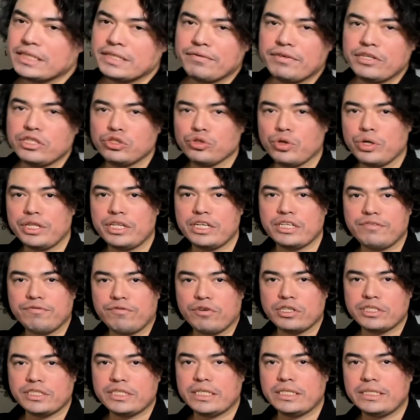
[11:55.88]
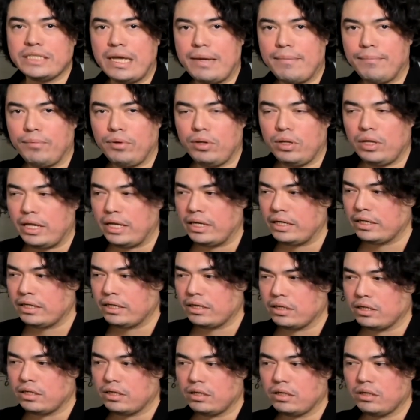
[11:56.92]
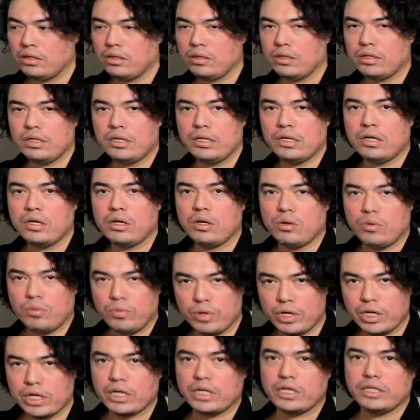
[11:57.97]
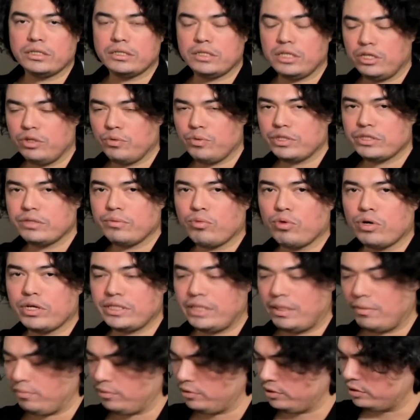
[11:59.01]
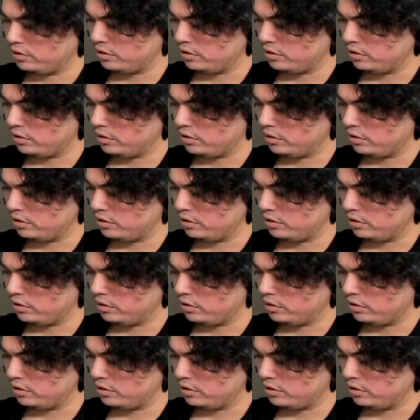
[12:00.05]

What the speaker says: enjoyed this first example, and we're going to continue with some more examples.